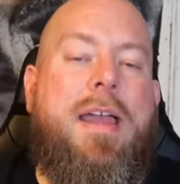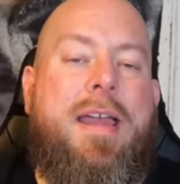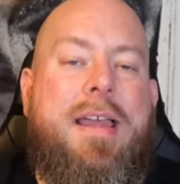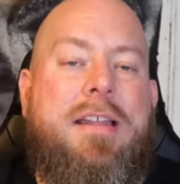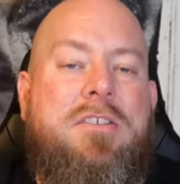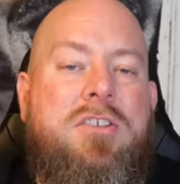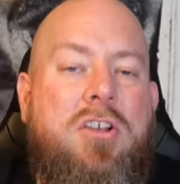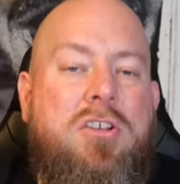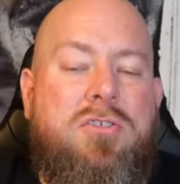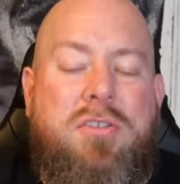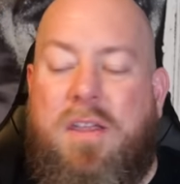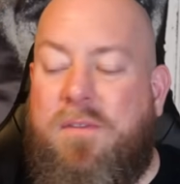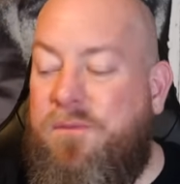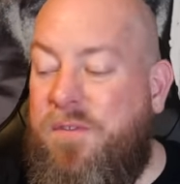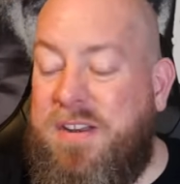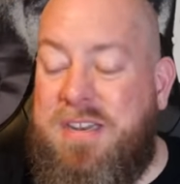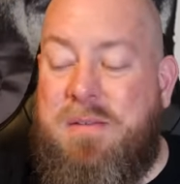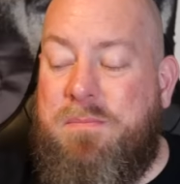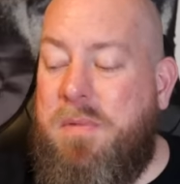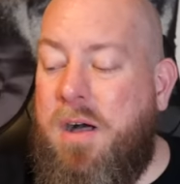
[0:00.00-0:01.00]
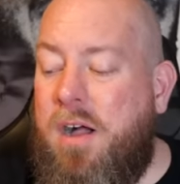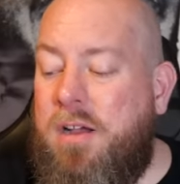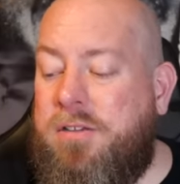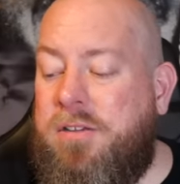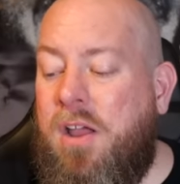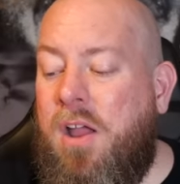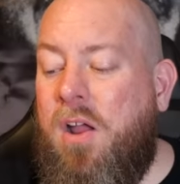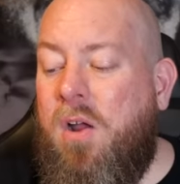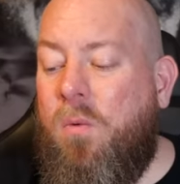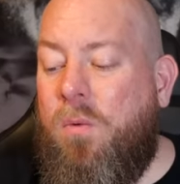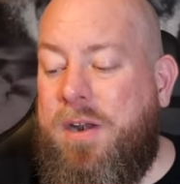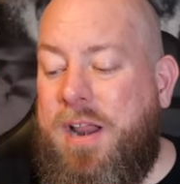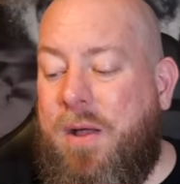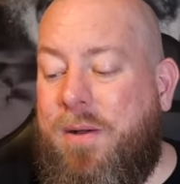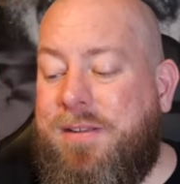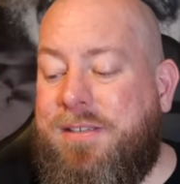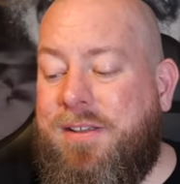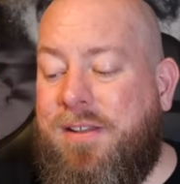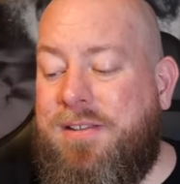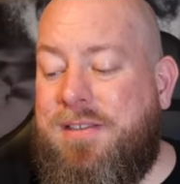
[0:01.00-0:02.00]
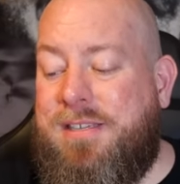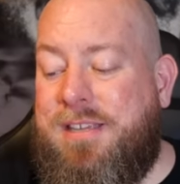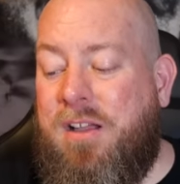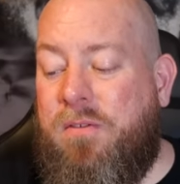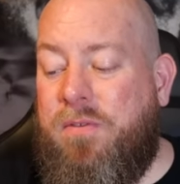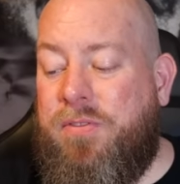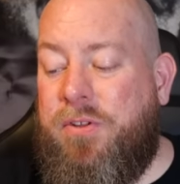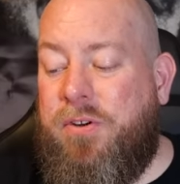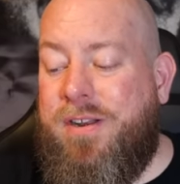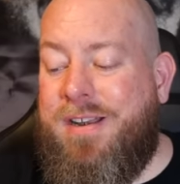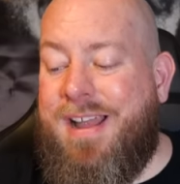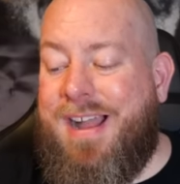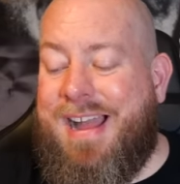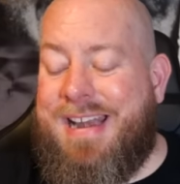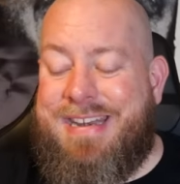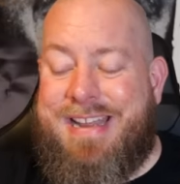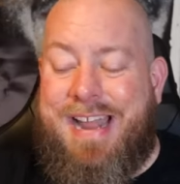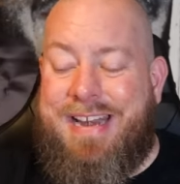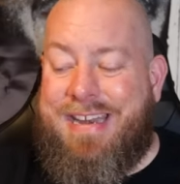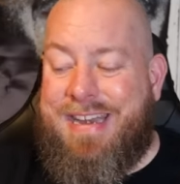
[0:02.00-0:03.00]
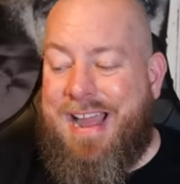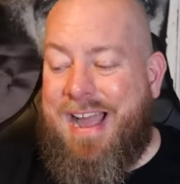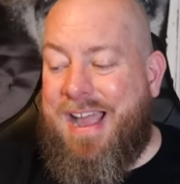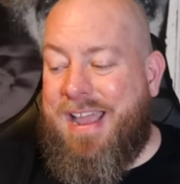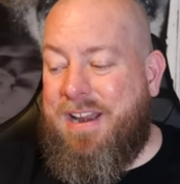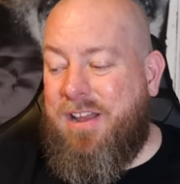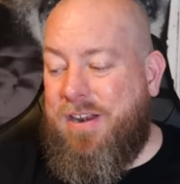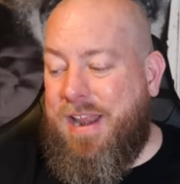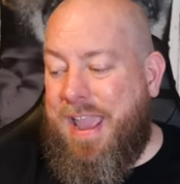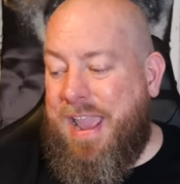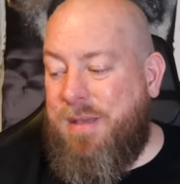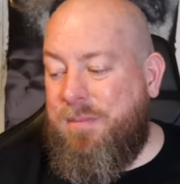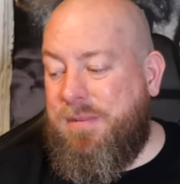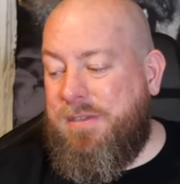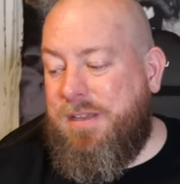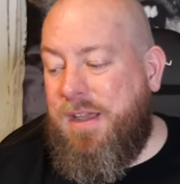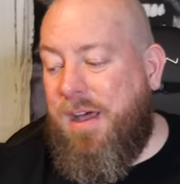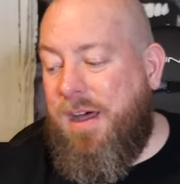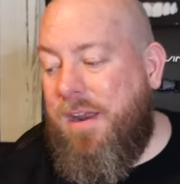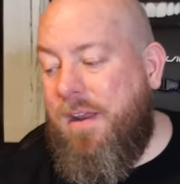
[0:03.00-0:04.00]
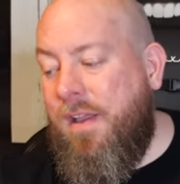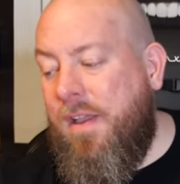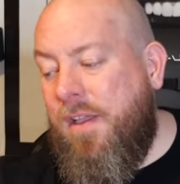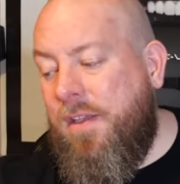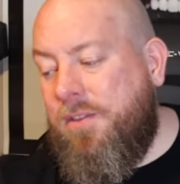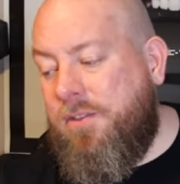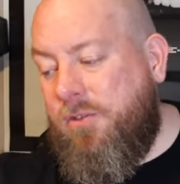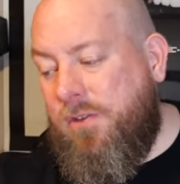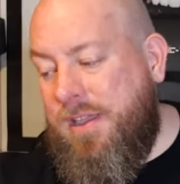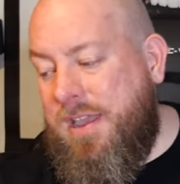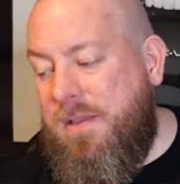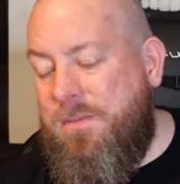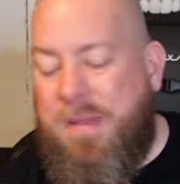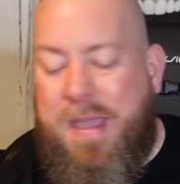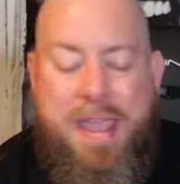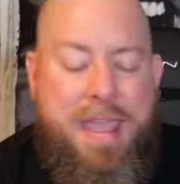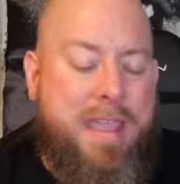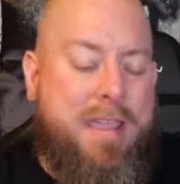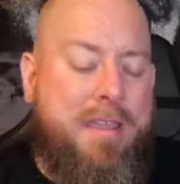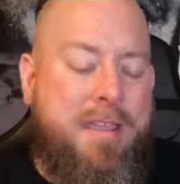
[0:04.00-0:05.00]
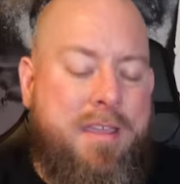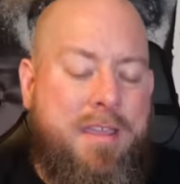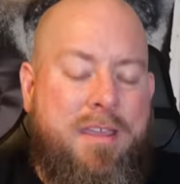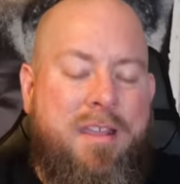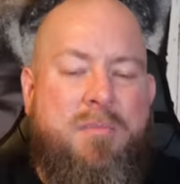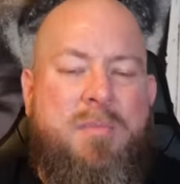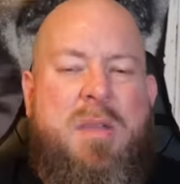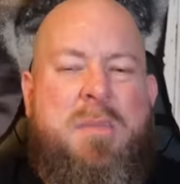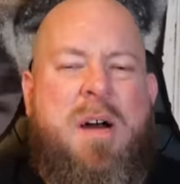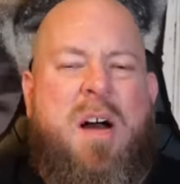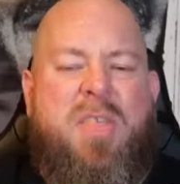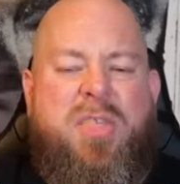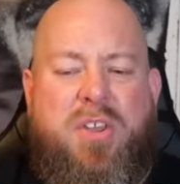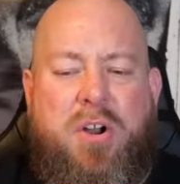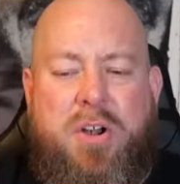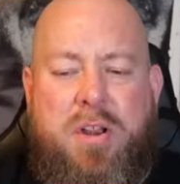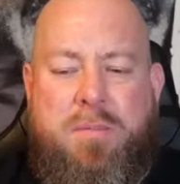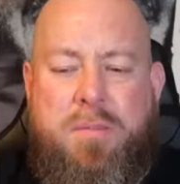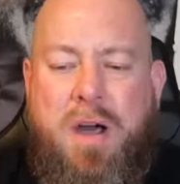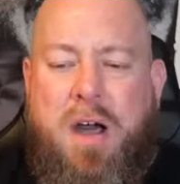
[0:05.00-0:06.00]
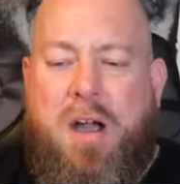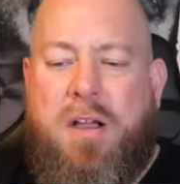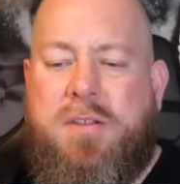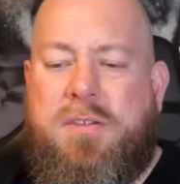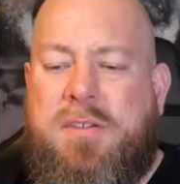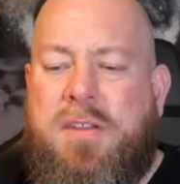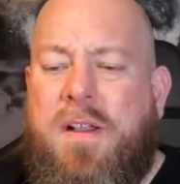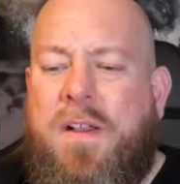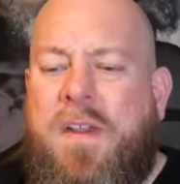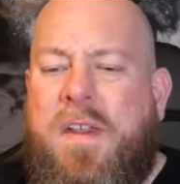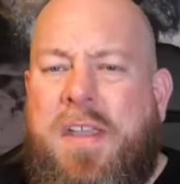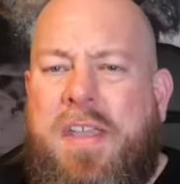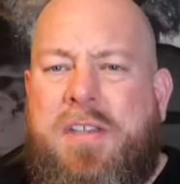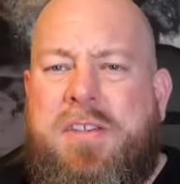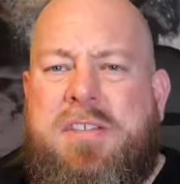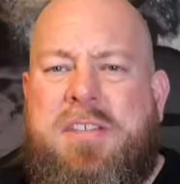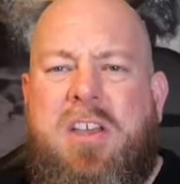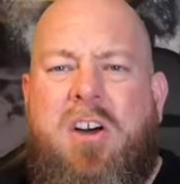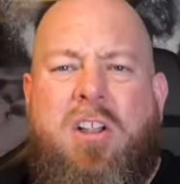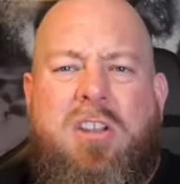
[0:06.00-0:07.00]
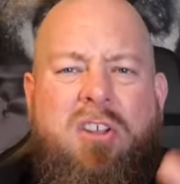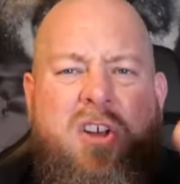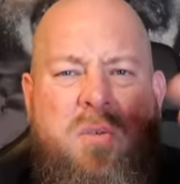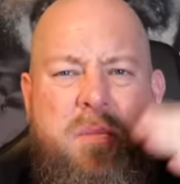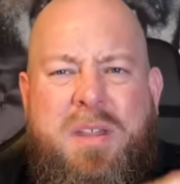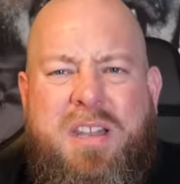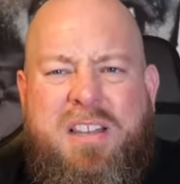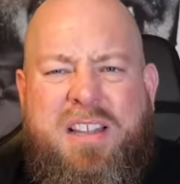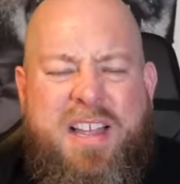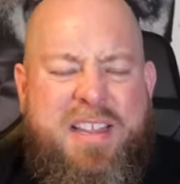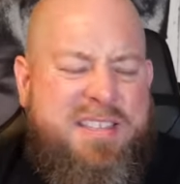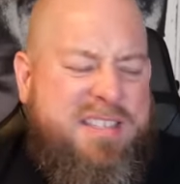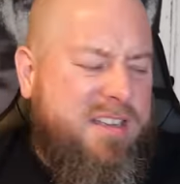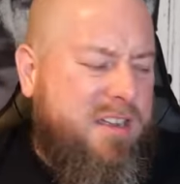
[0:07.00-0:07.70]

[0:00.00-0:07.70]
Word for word: It's usually 50 bucks where now it's on sale for $39.99 on Amazon. So eBay, it'll be about 30 bucks. It'll sell a little bit less